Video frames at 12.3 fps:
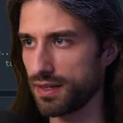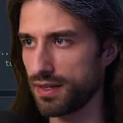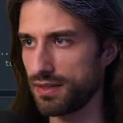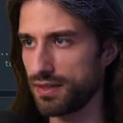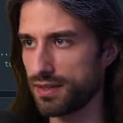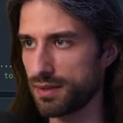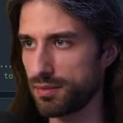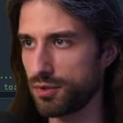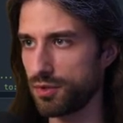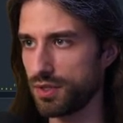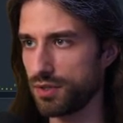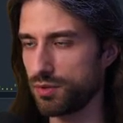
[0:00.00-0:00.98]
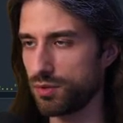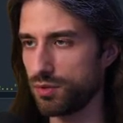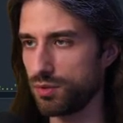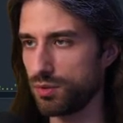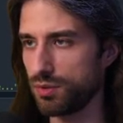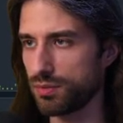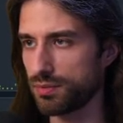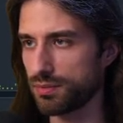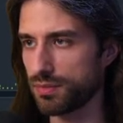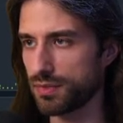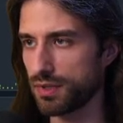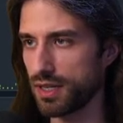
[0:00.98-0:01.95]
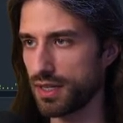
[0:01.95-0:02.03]
is that I'm going to do
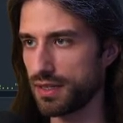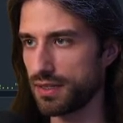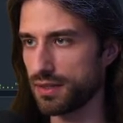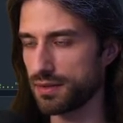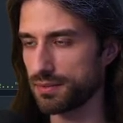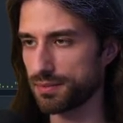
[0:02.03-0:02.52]
like,